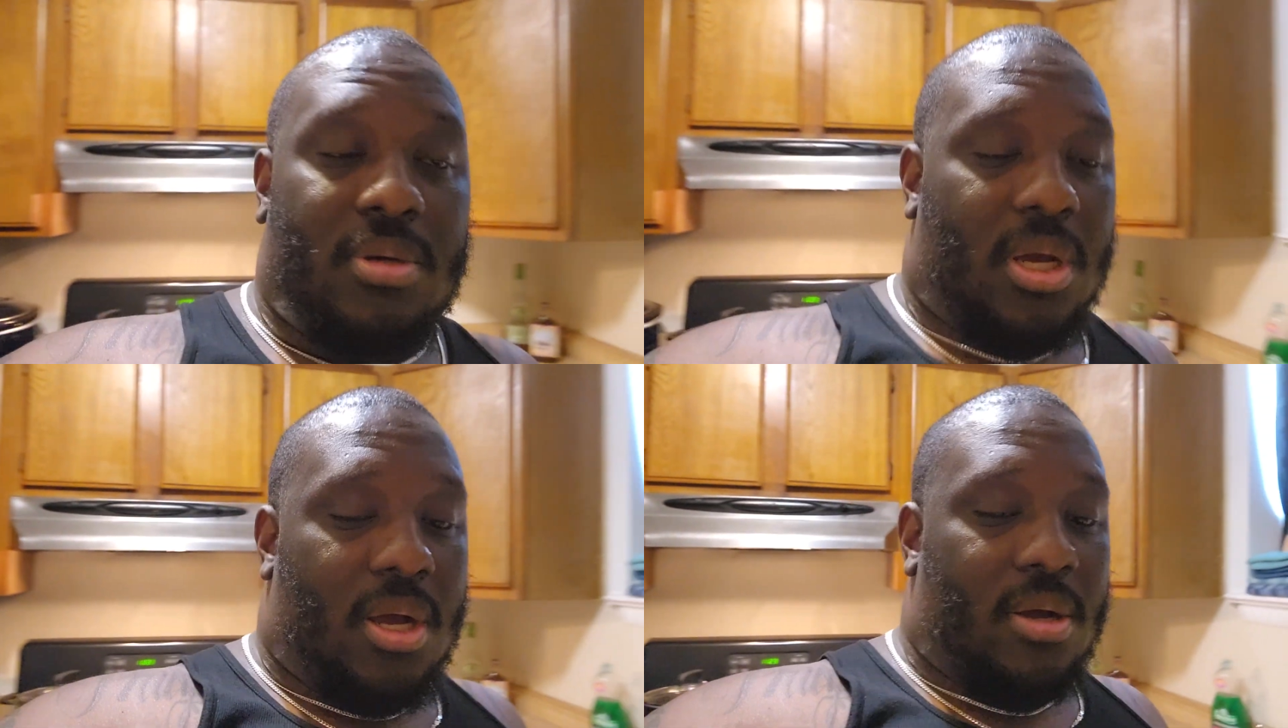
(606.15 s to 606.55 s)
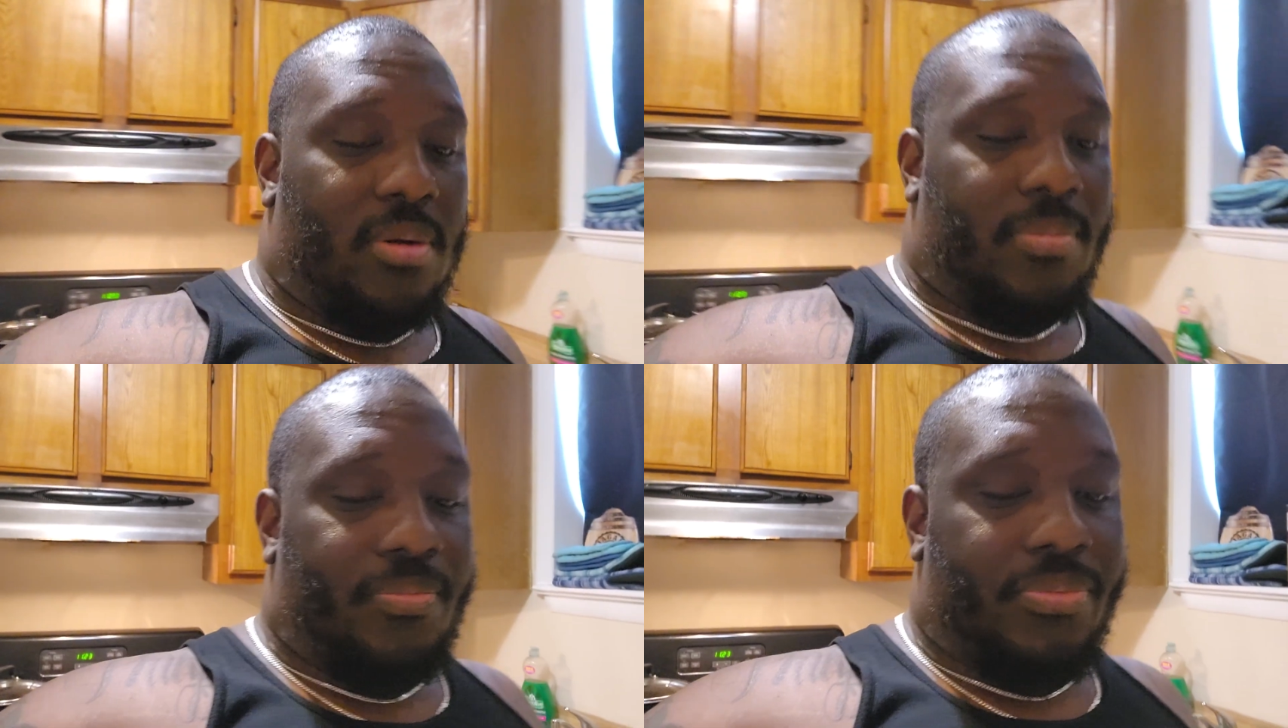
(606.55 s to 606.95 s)

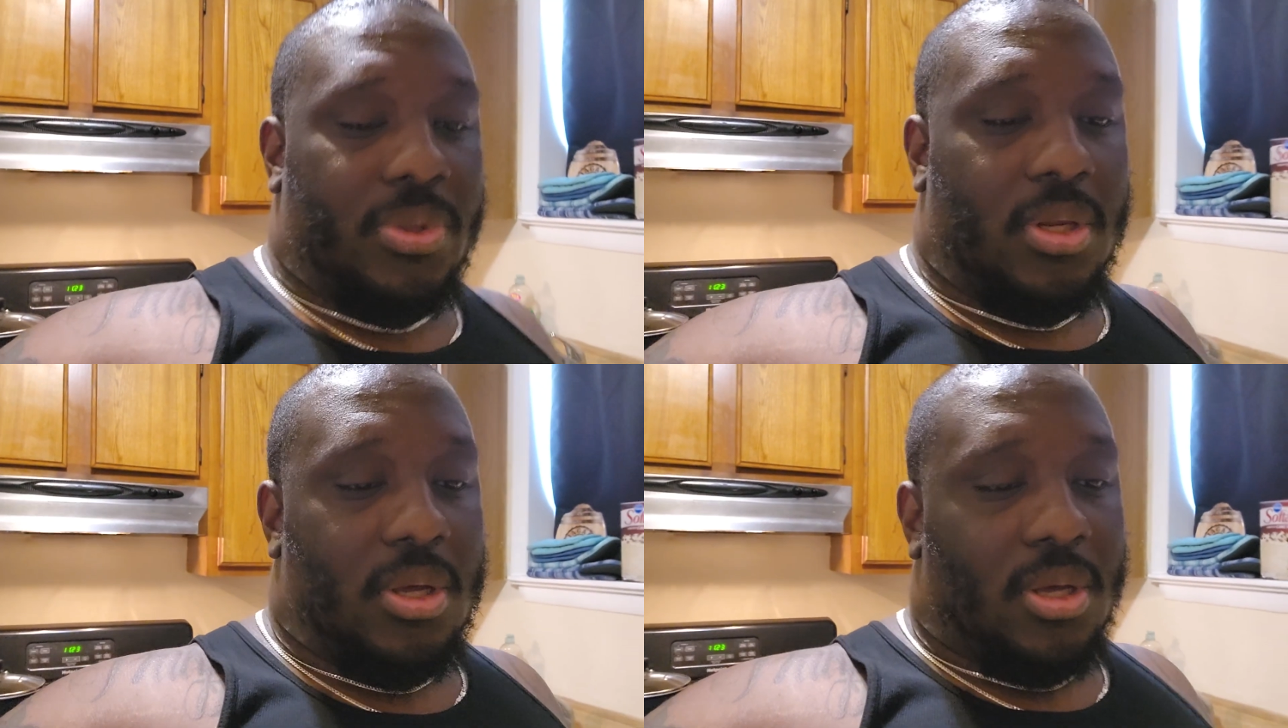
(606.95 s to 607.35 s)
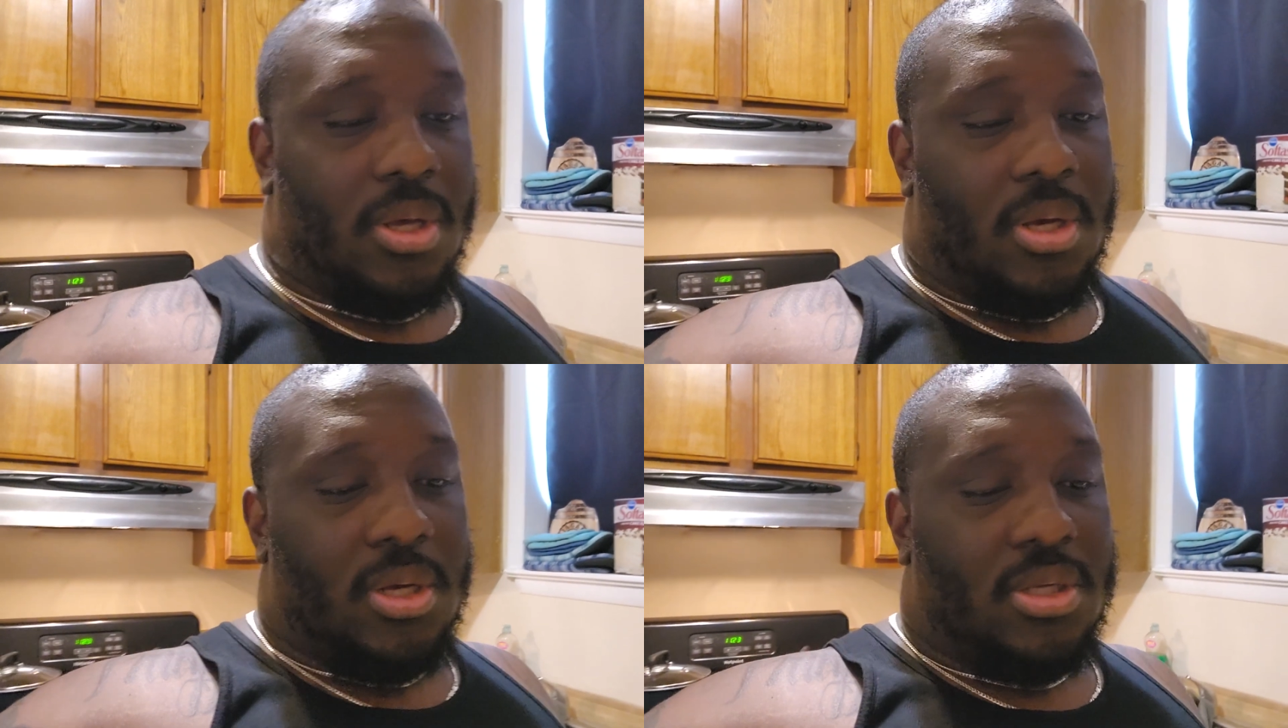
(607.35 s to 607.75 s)
Um,
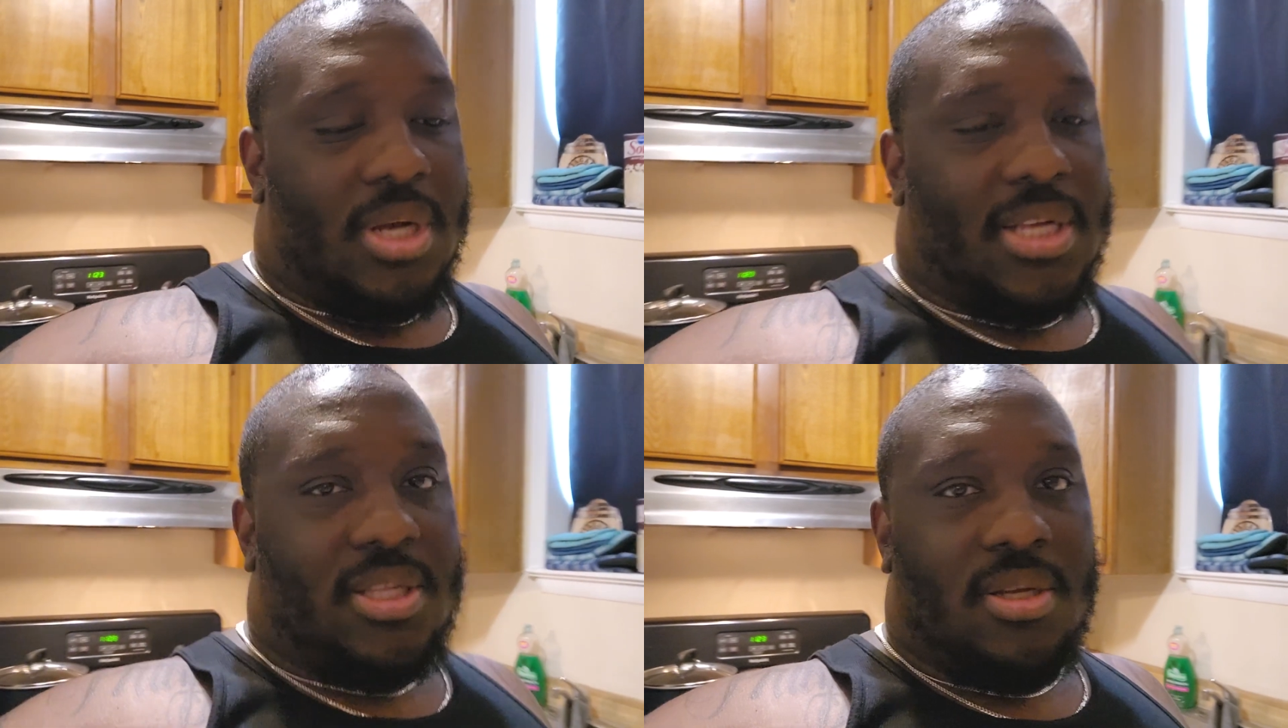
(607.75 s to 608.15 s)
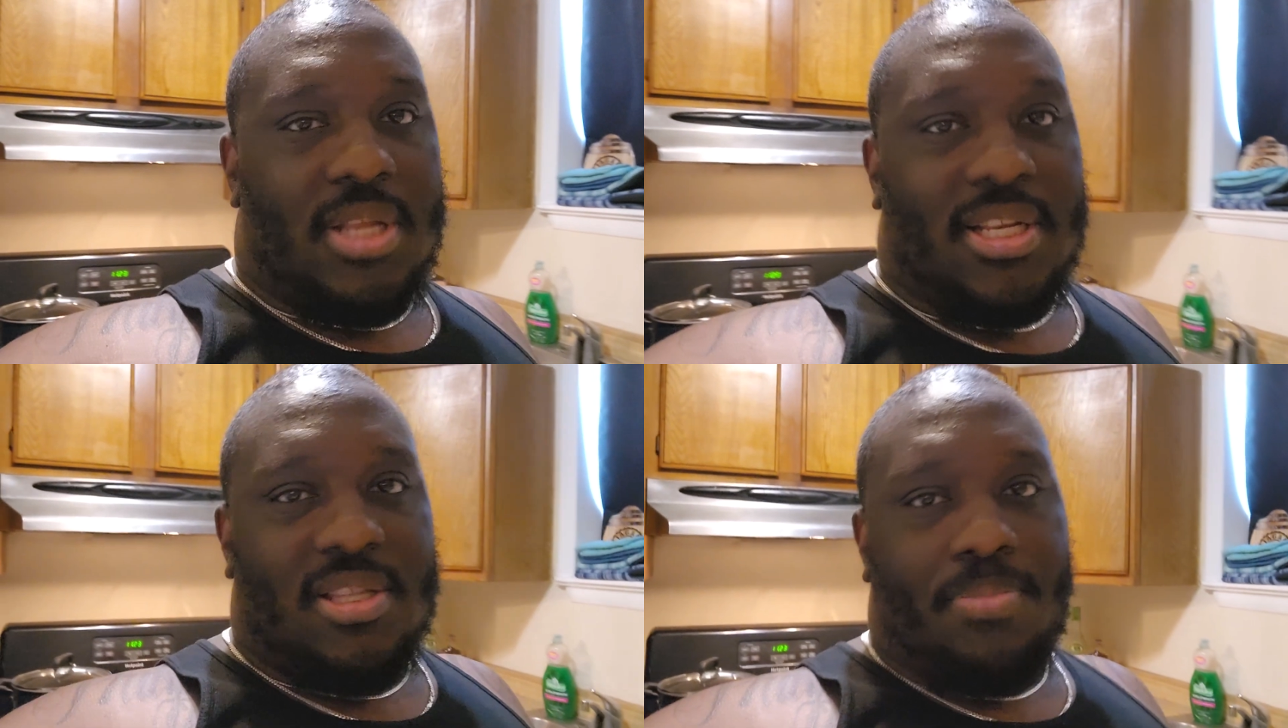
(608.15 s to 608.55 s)
so that's the
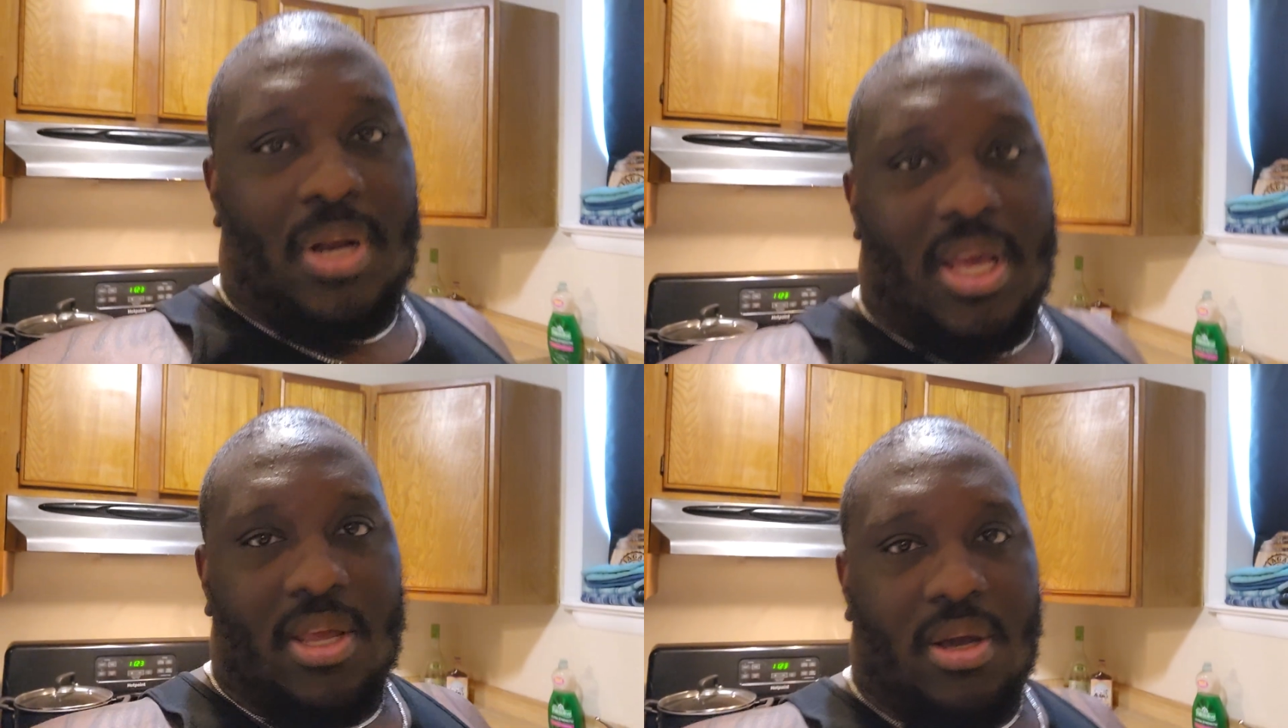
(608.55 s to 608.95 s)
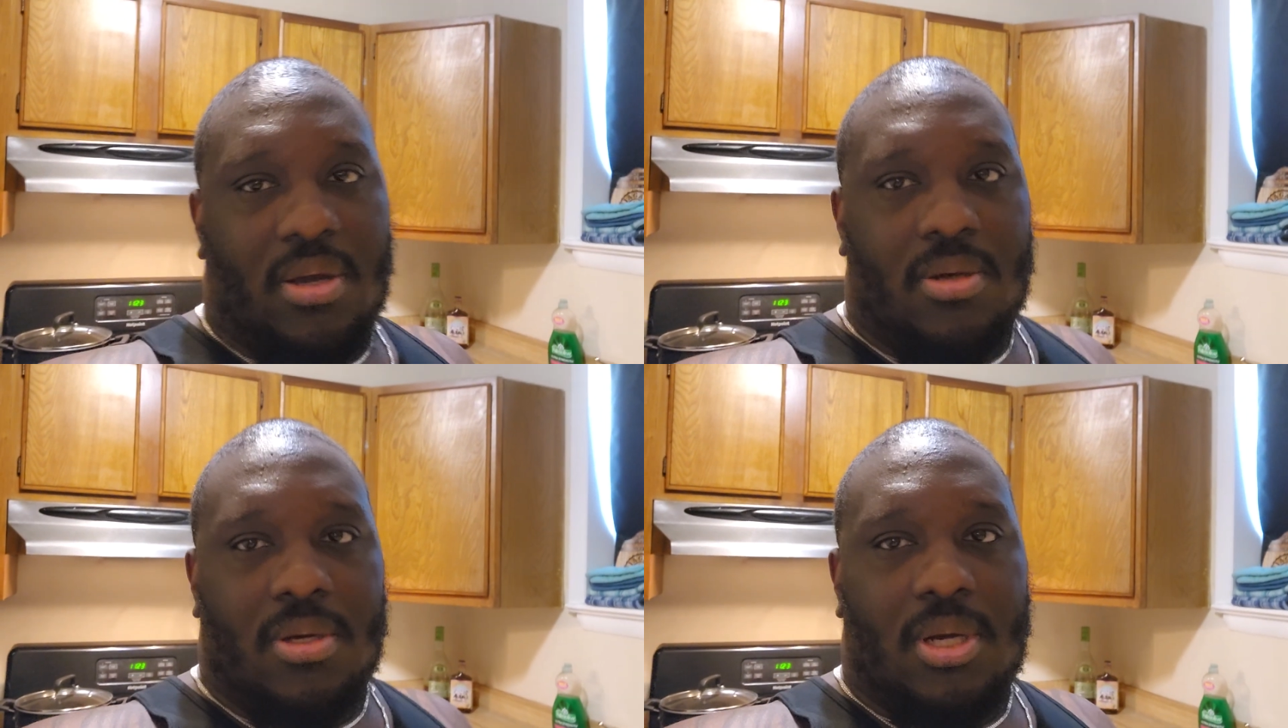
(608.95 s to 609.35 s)
that's the plan, y'all.